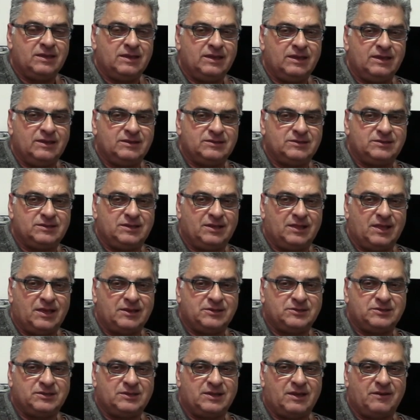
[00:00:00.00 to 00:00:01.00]
is
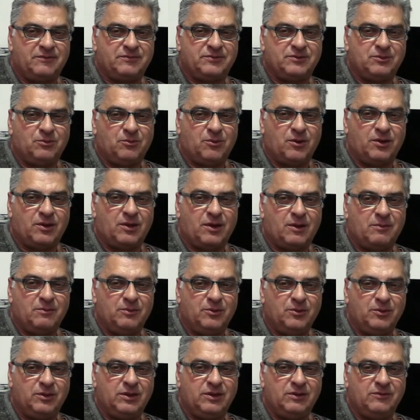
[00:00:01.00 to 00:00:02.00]
close enough to what
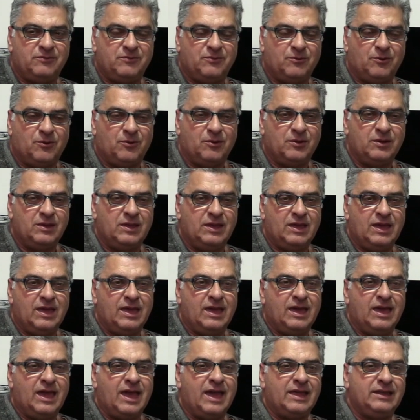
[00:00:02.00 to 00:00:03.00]
I'm looking for,
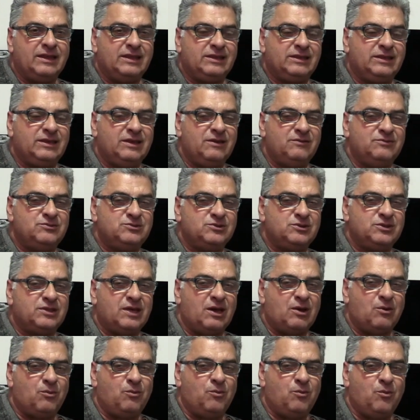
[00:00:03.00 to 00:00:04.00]
and it gives you
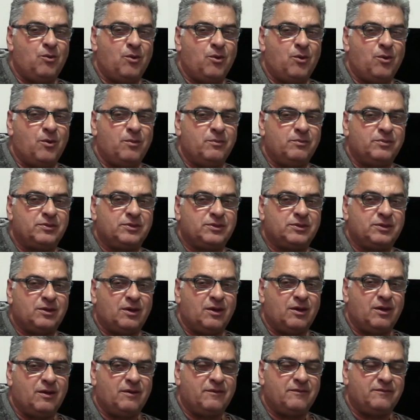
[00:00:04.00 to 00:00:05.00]
that warmth
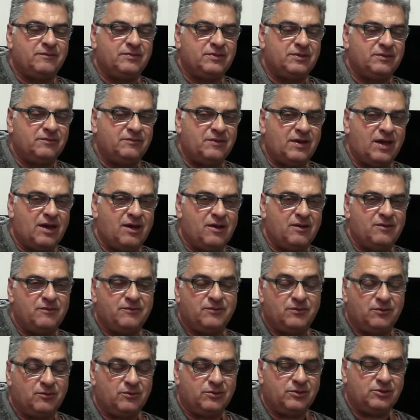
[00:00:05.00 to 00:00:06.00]
of the
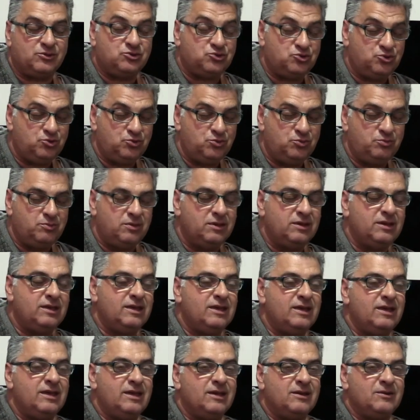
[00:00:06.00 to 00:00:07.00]
valve or the tube,
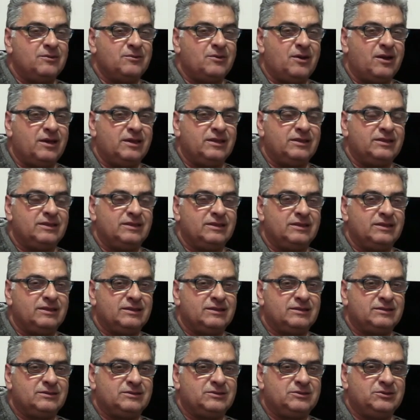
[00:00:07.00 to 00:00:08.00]
right,
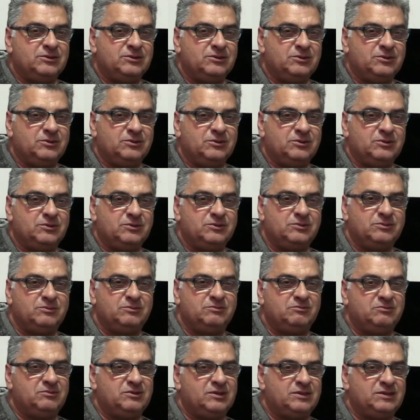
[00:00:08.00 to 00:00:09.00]
to
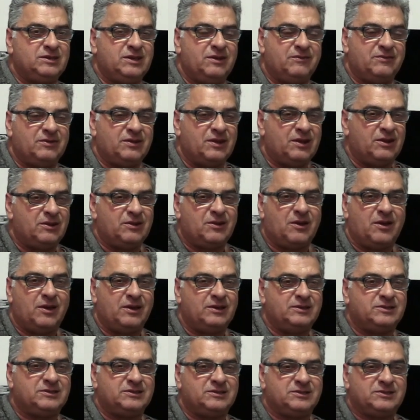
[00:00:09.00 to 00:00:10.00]
just give it a
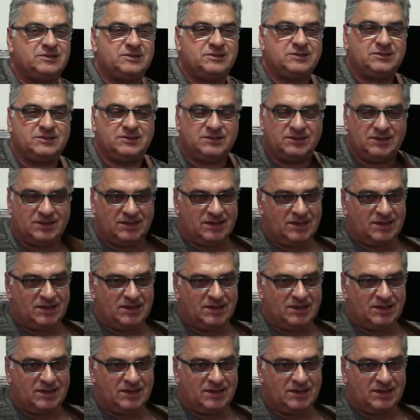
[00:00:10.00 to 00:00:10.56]
nice